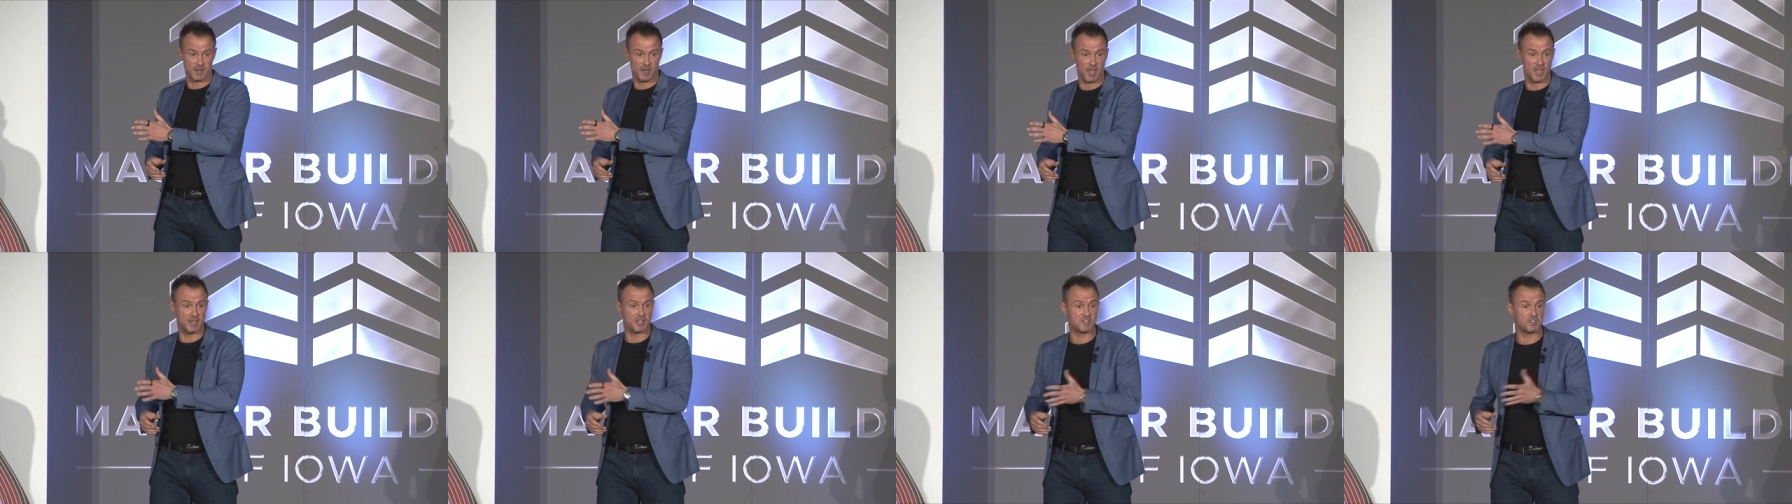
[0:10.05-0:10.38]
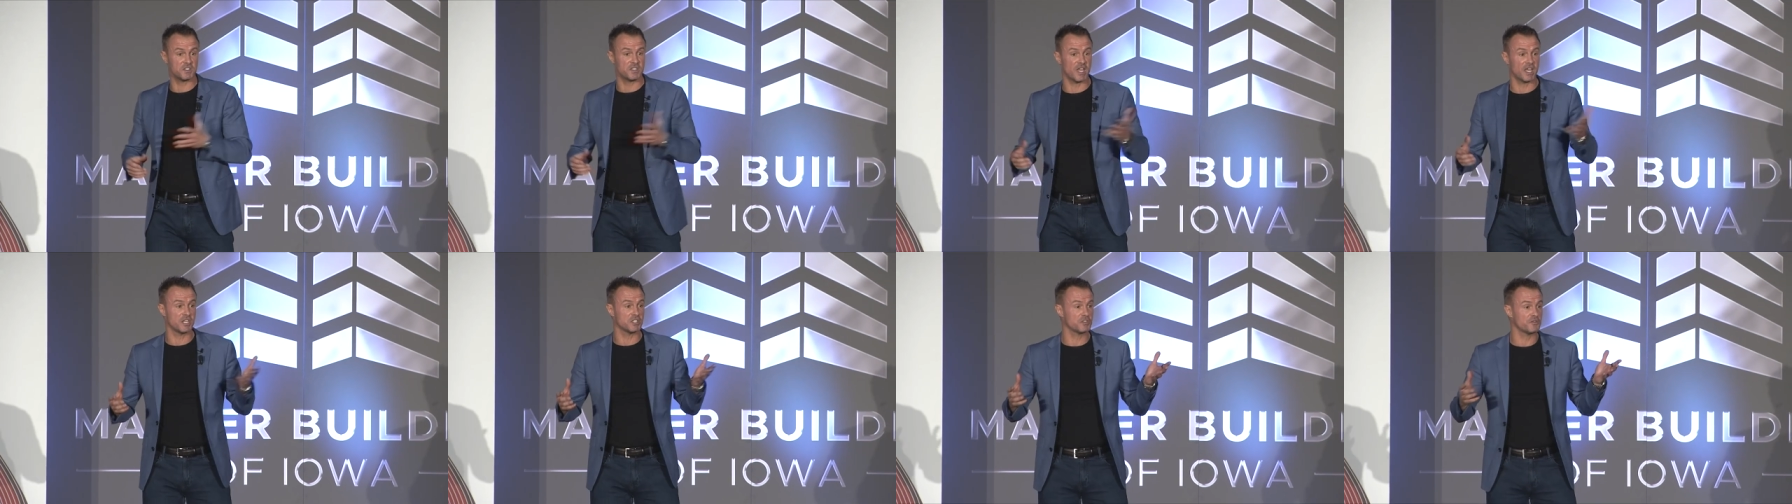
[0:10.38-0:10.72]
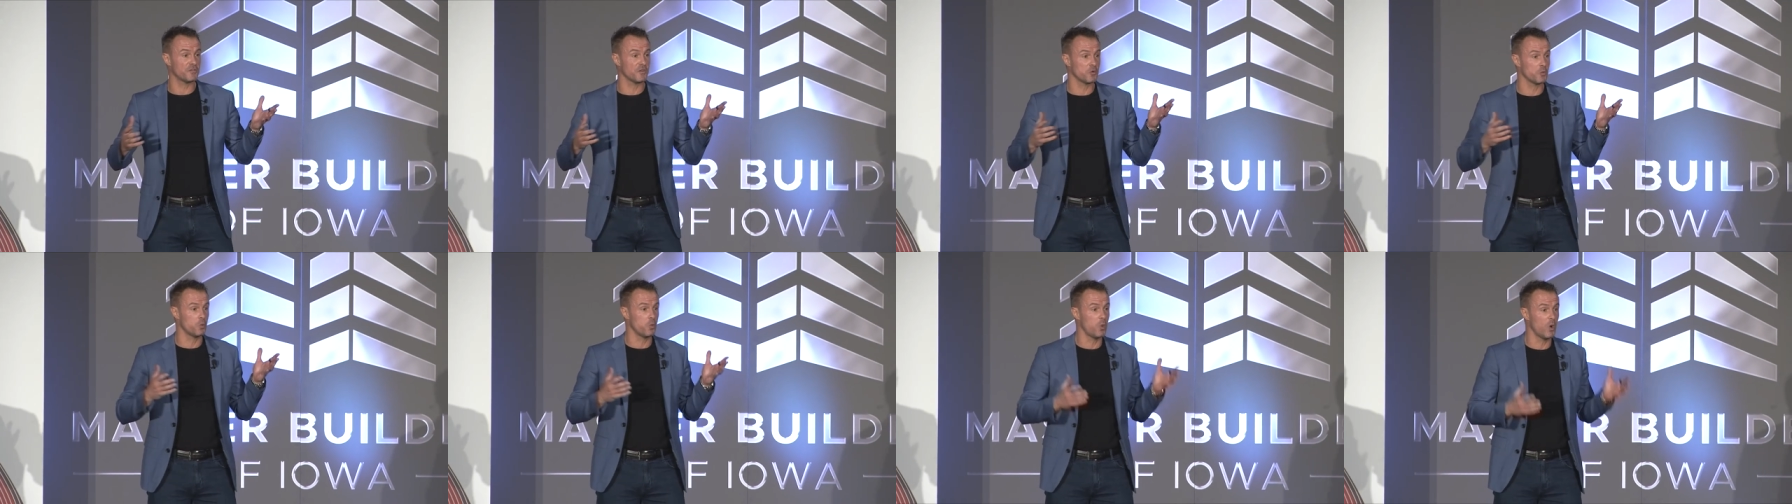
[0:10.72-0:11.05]
and it stands
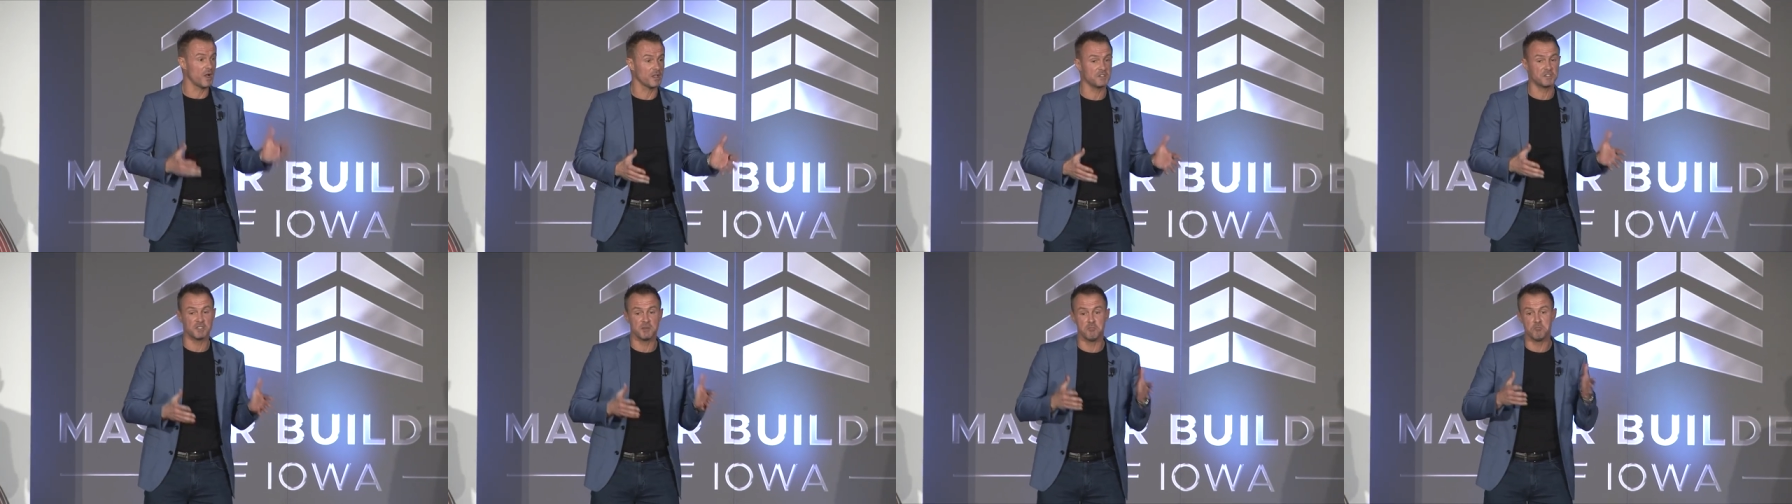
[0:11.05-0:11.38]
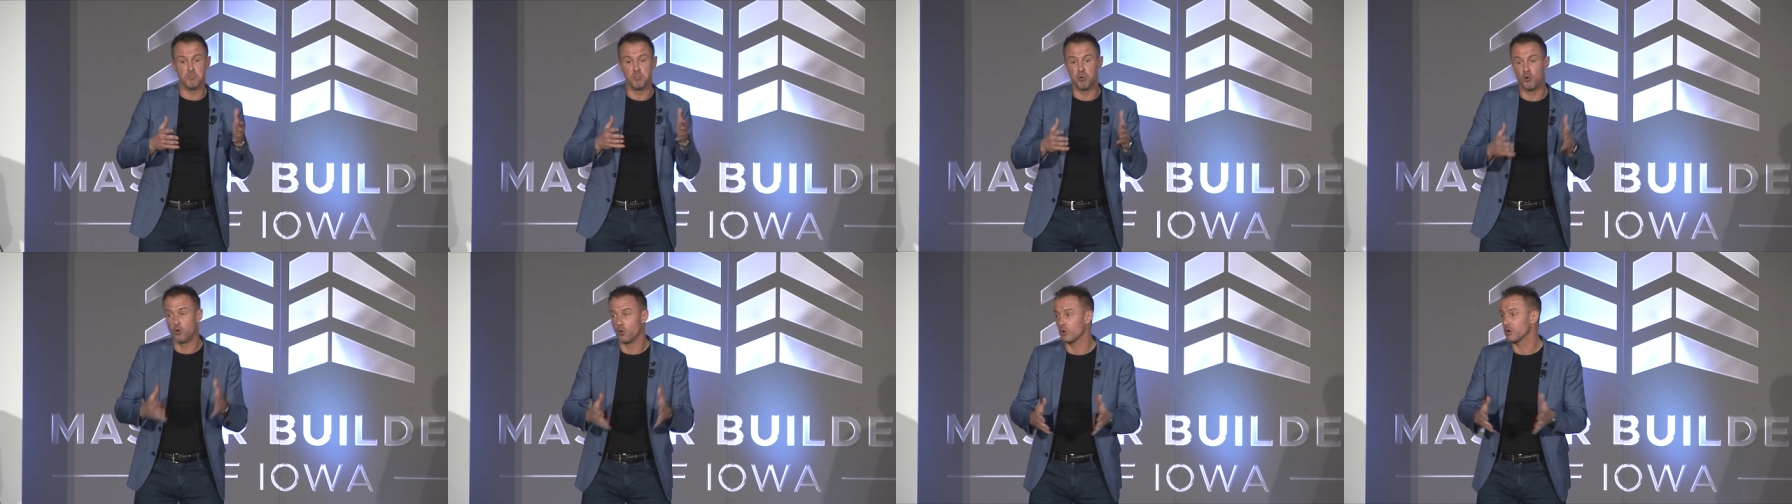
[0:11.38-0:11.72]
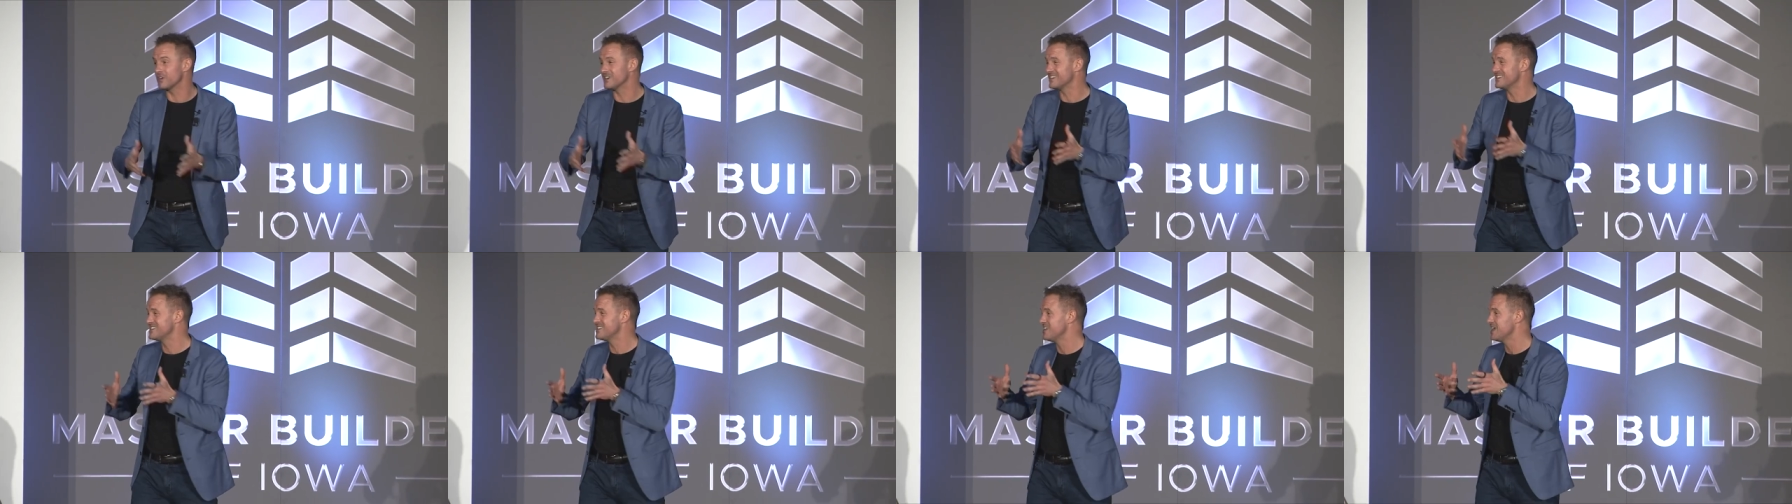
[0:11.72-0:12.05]
for What's
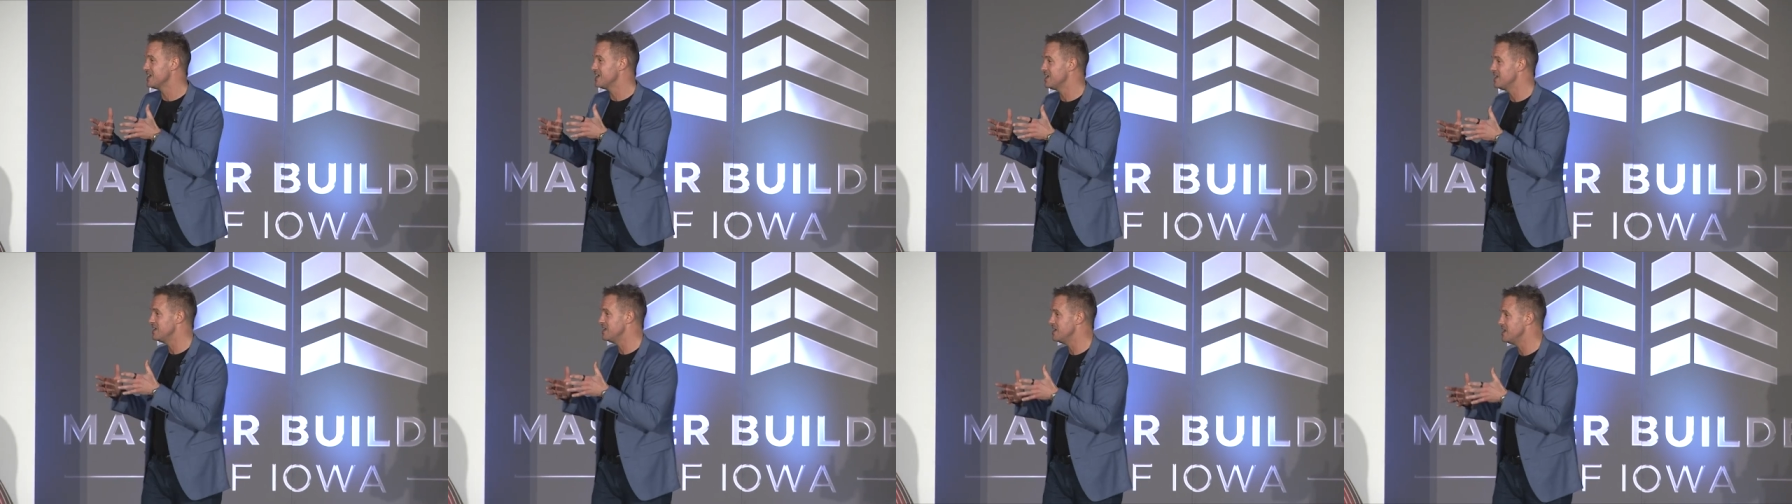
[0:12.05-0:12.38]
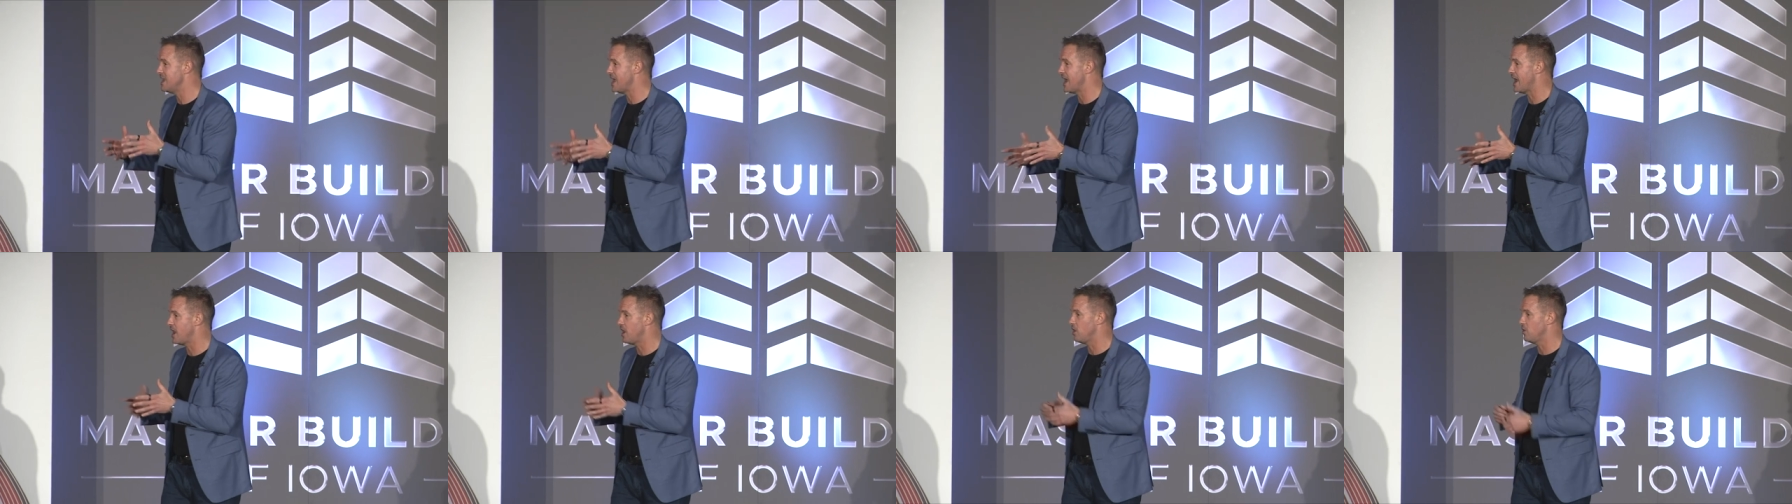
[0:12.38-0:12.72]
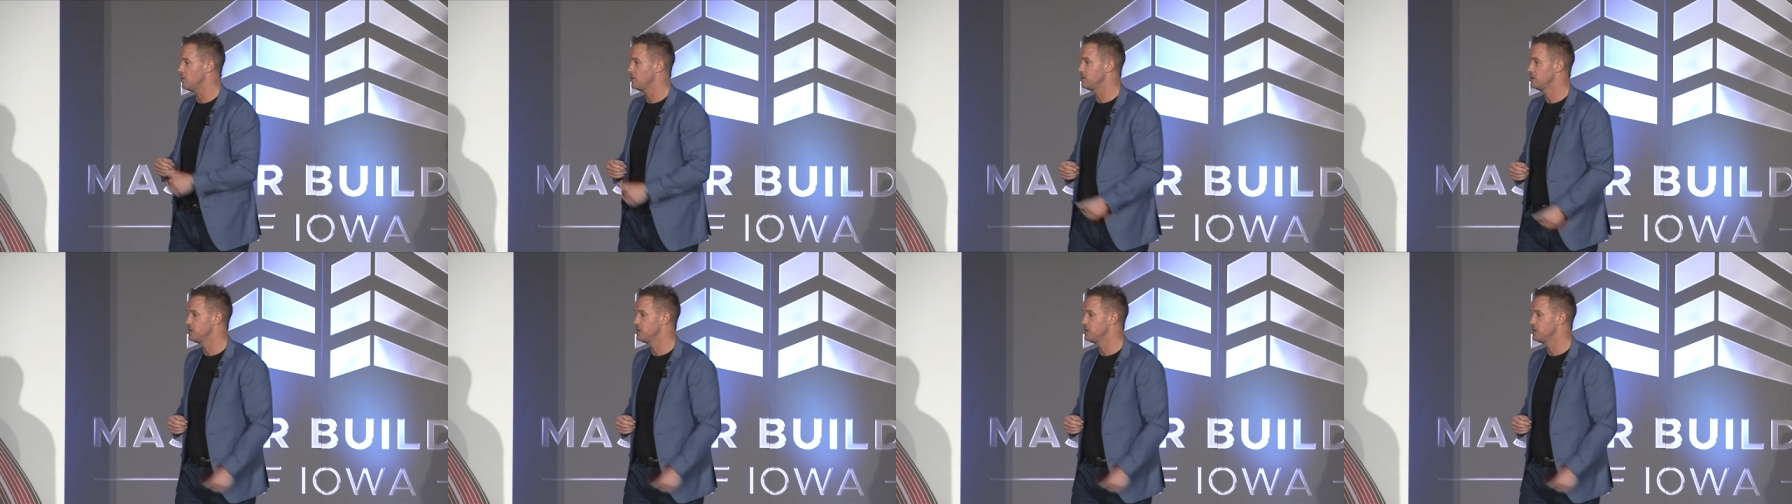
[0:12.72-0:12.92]
Important Now.